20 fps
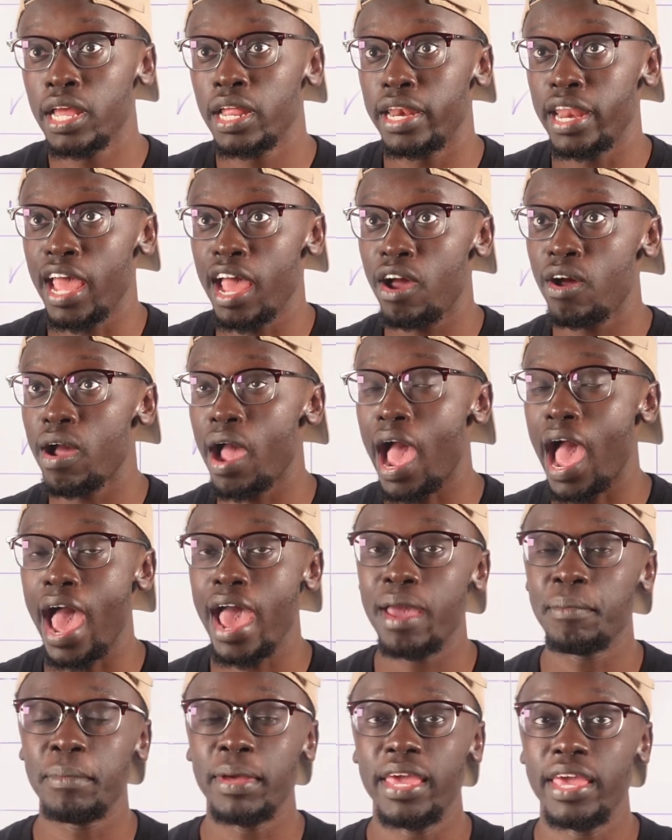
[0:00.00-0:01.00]
Now
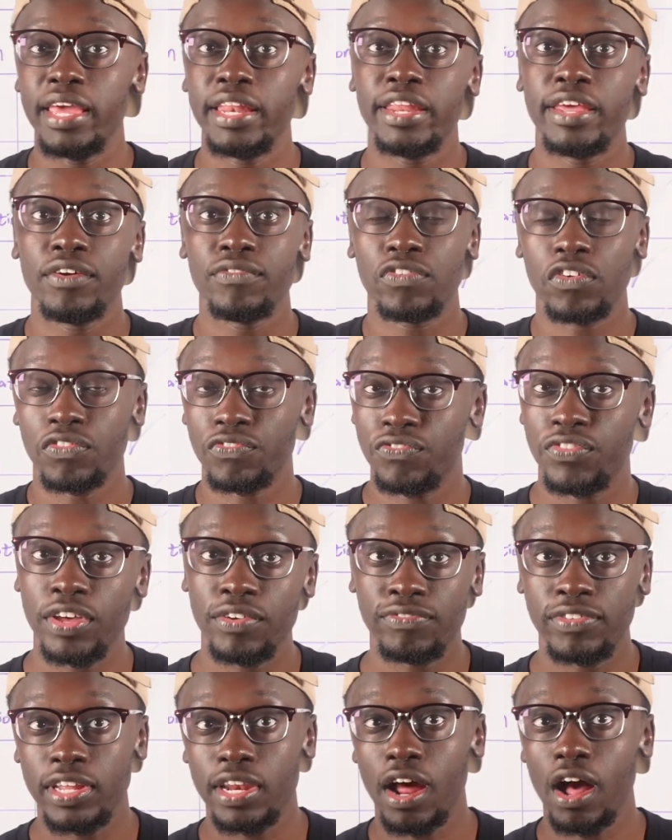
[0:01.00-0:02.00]
I'm in it for
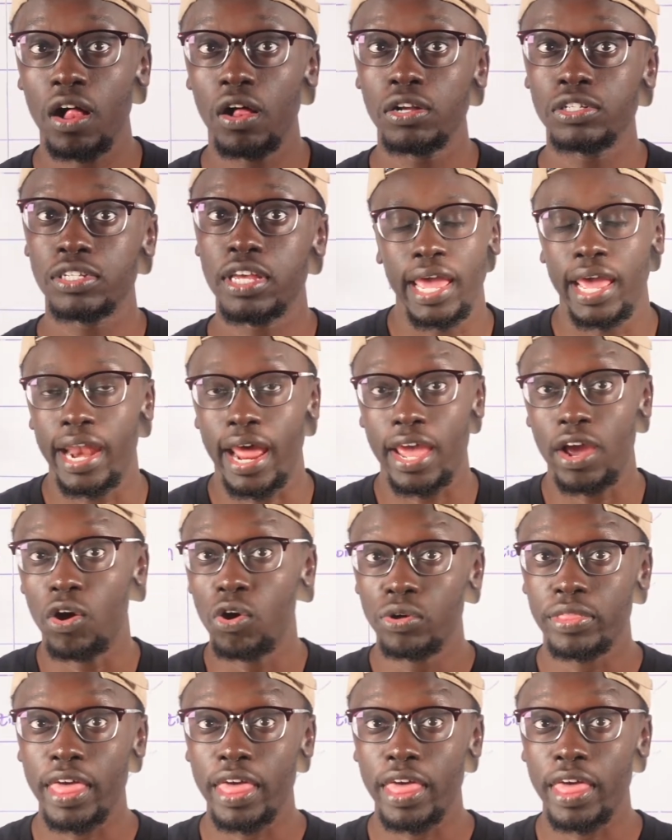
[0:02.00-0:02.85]
$50 and I owe